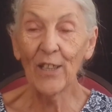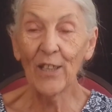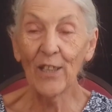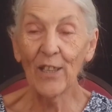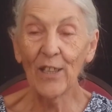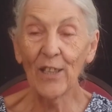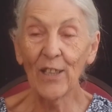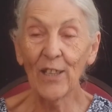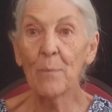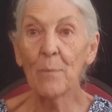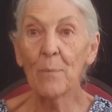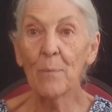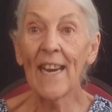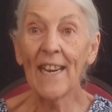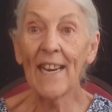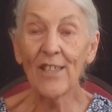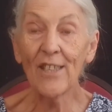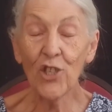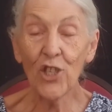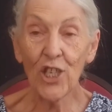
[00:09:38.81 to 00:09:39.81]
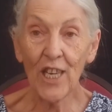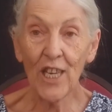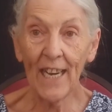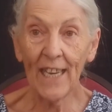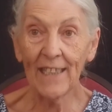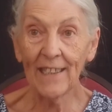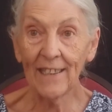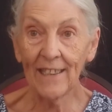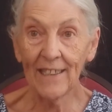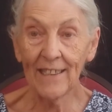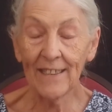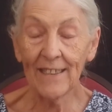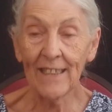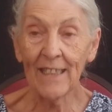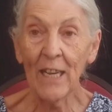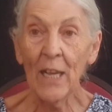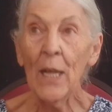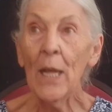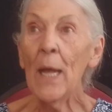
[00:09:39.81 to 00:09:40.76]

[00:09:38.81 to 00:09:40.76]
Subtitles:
to substantiate this,